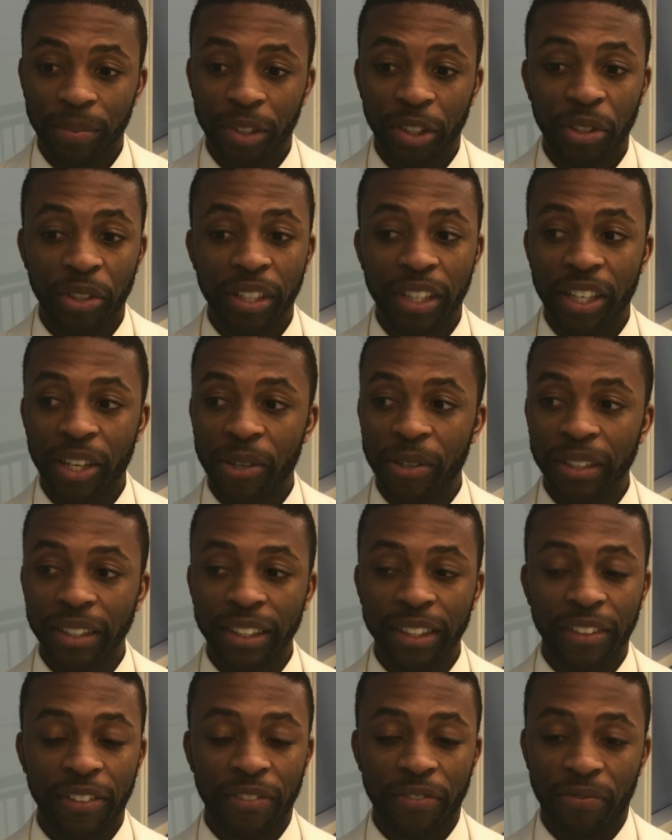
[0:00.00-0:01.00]
You can go
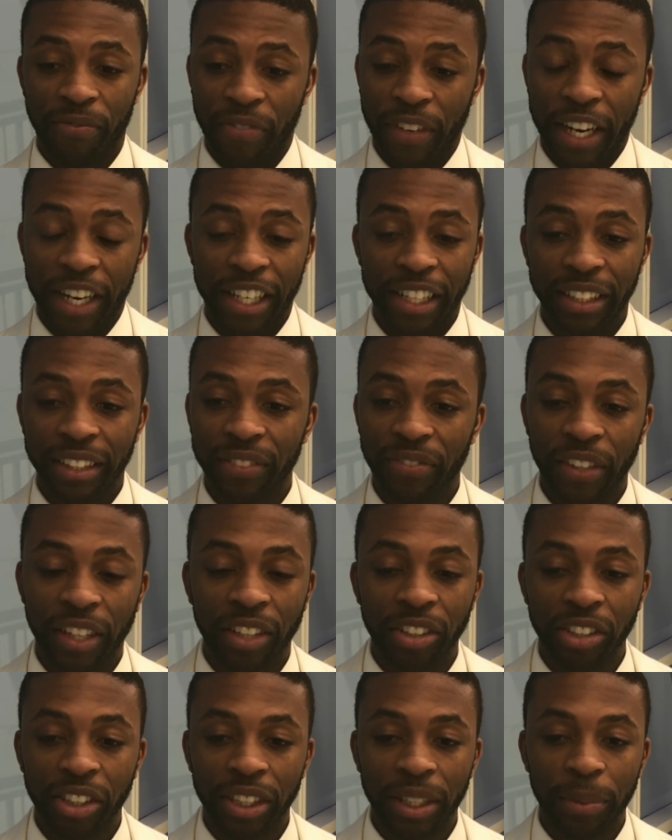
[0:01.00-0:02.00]
into various
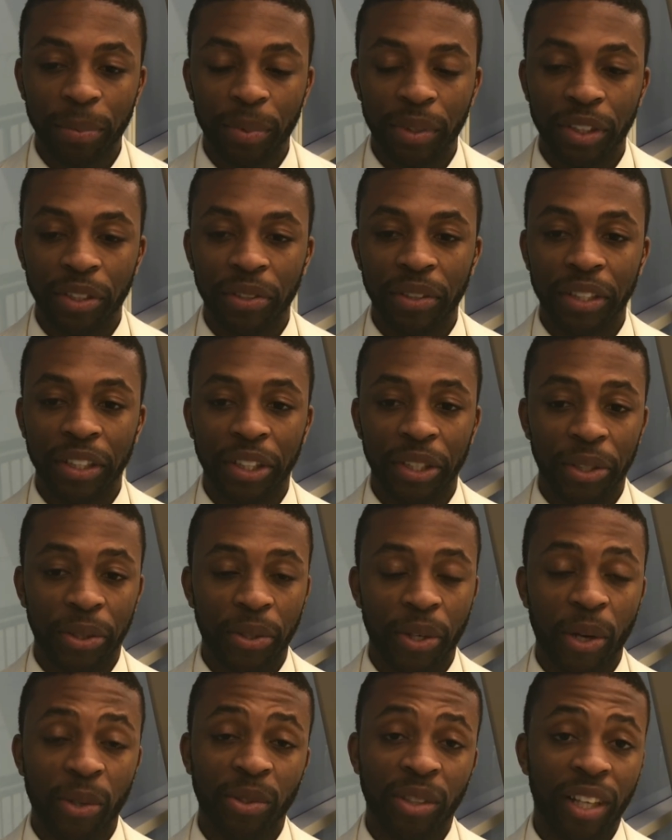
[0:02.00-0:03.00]
fellowships. You can
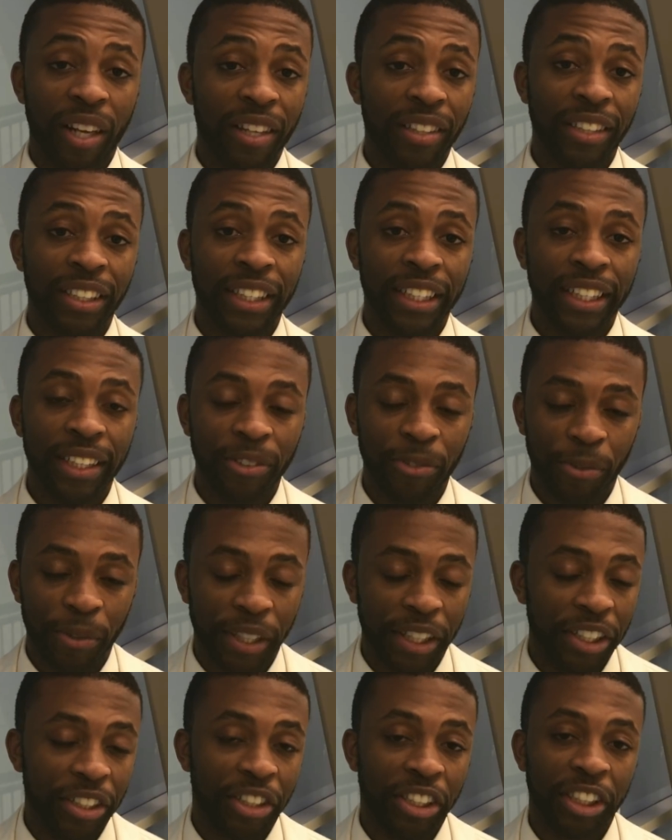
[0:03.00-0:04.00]
do otology,
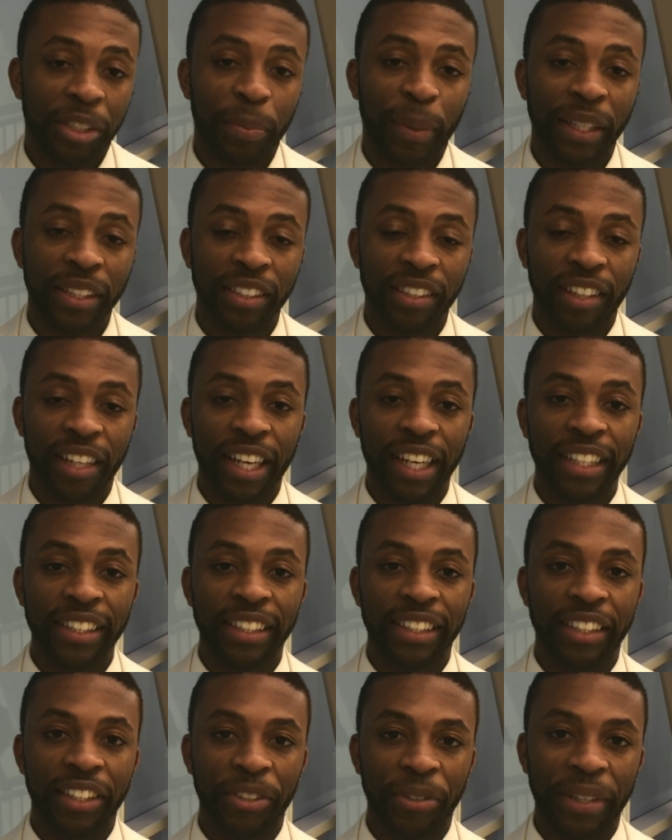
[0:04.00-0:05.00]
where you just
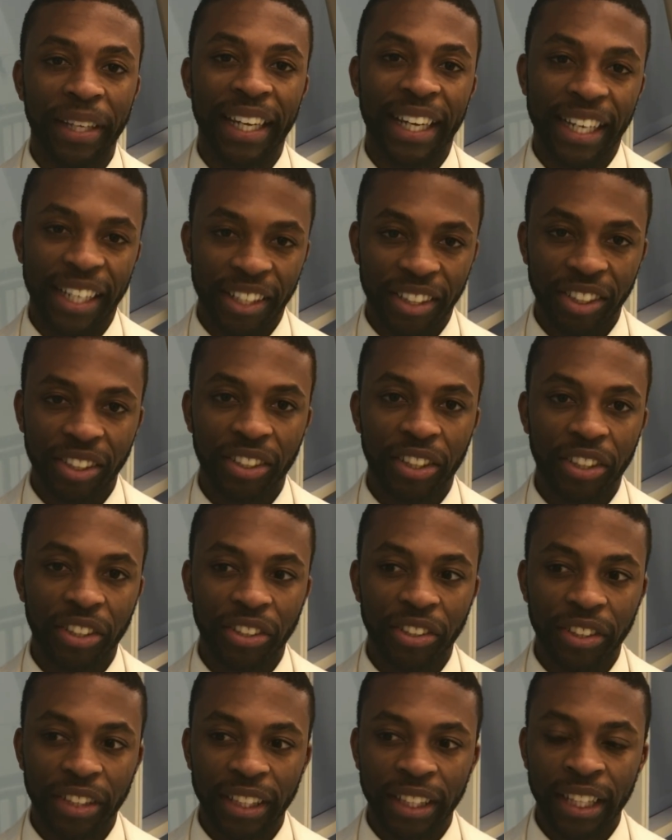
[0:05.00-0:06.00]
specialize in doing ear
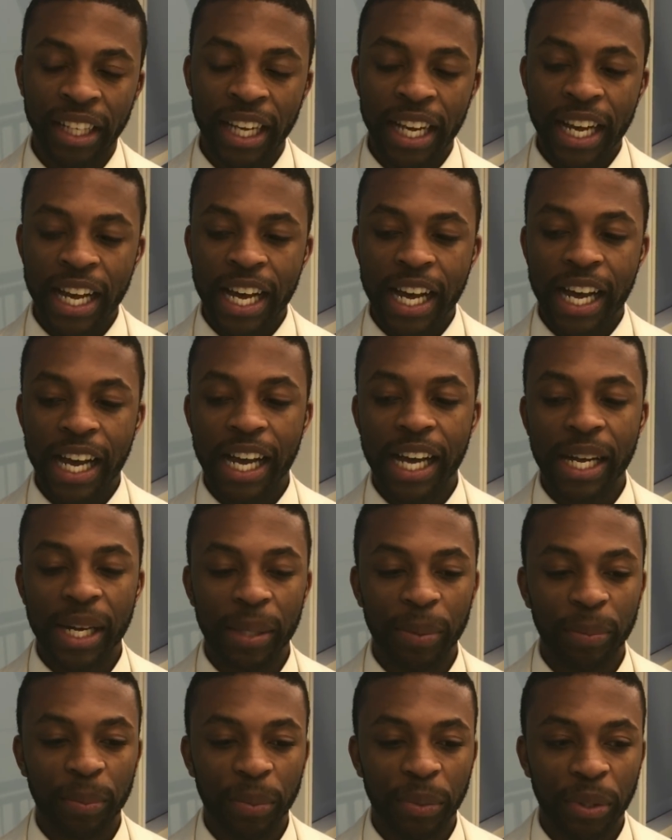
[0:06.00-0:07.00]
surgery.
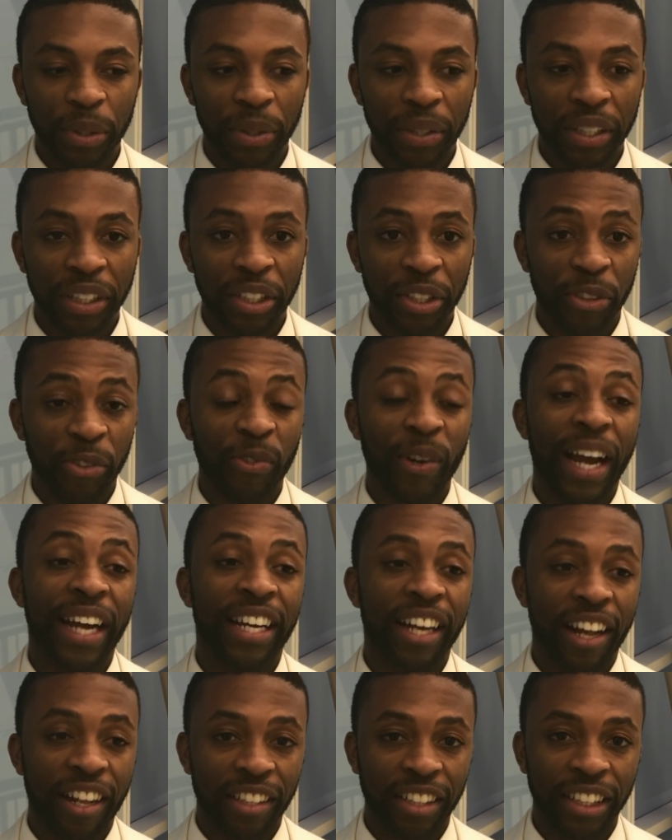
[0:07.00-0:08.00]
You can do
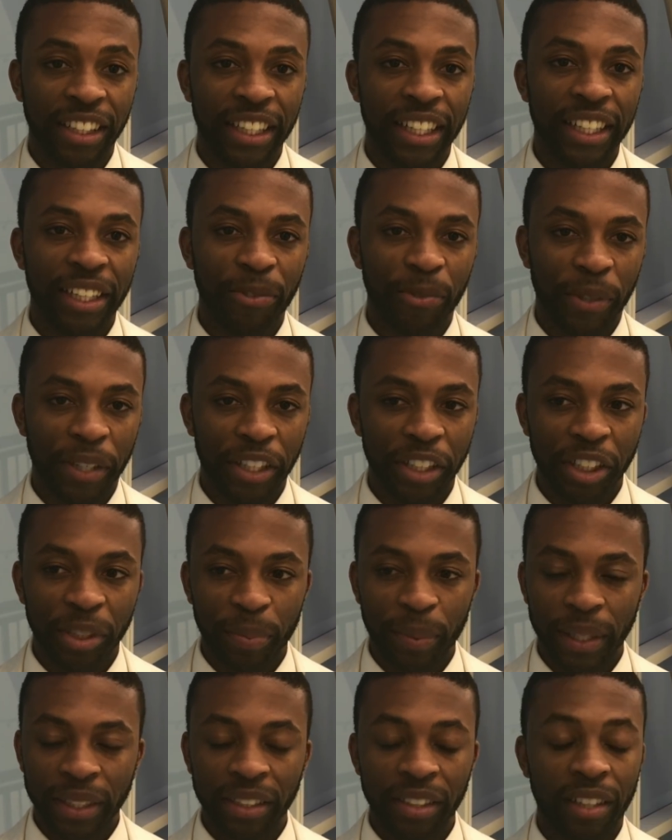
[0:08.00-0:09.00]
rhinology, where you
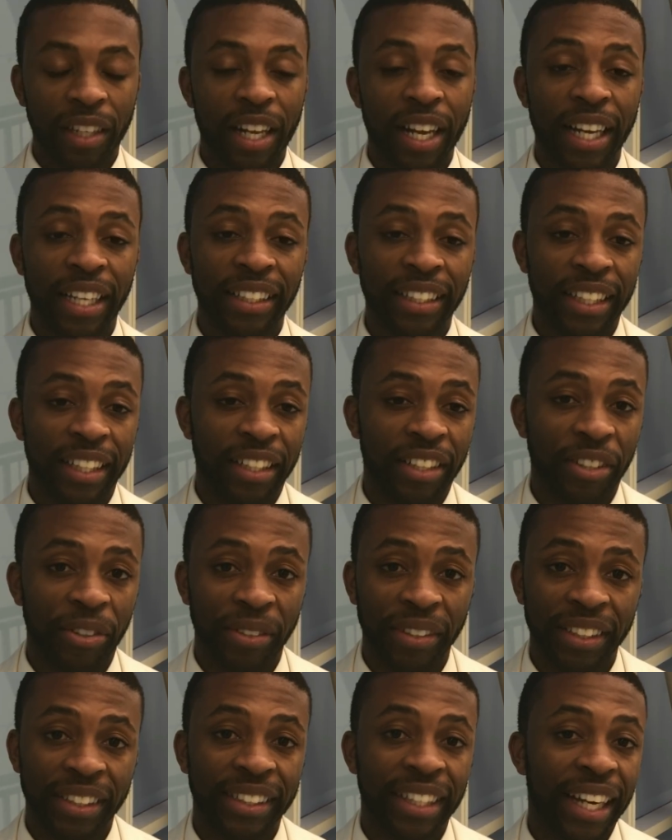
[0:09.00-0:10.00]
specialize in
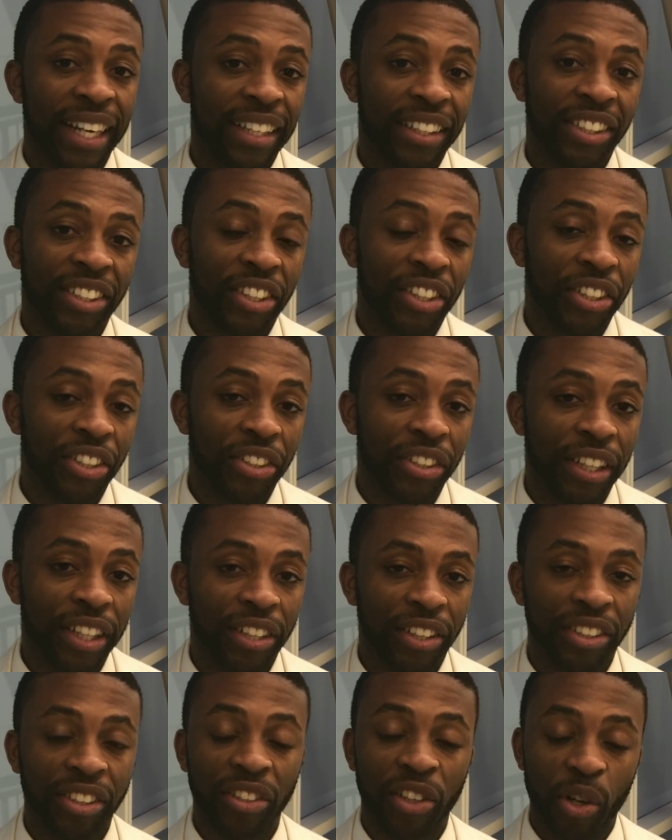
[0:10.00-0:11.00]
doing sinus surgery
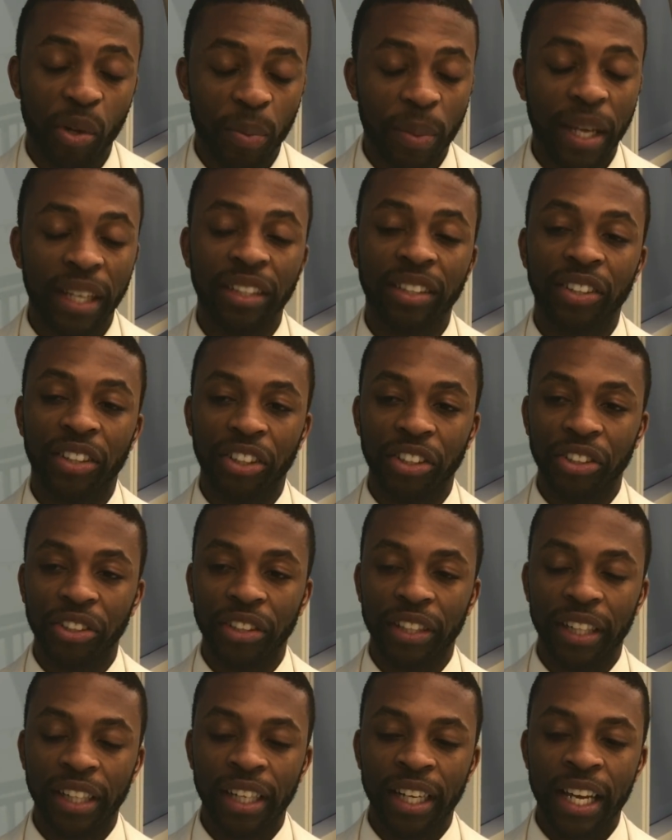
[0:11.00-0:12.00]
or skull-based
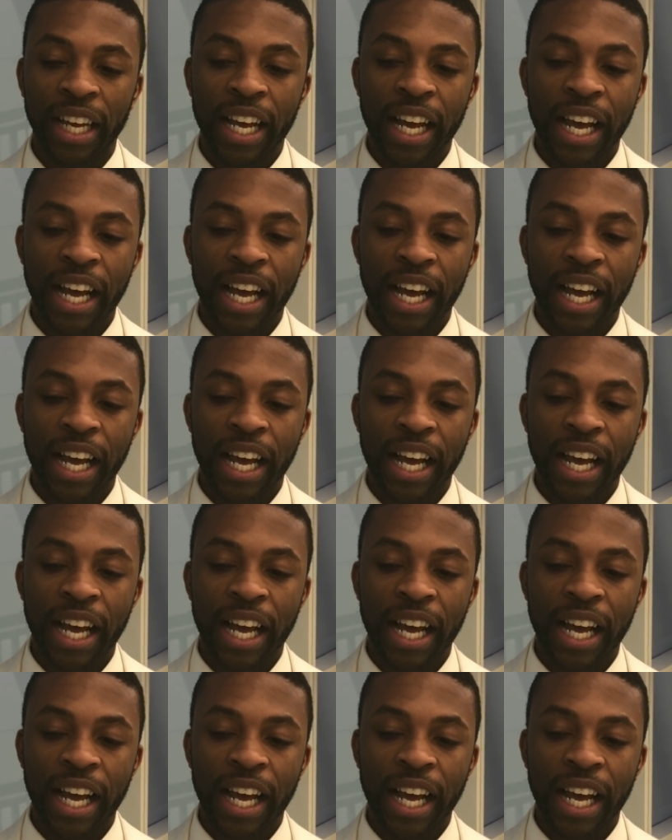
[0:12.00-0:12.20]
surgery.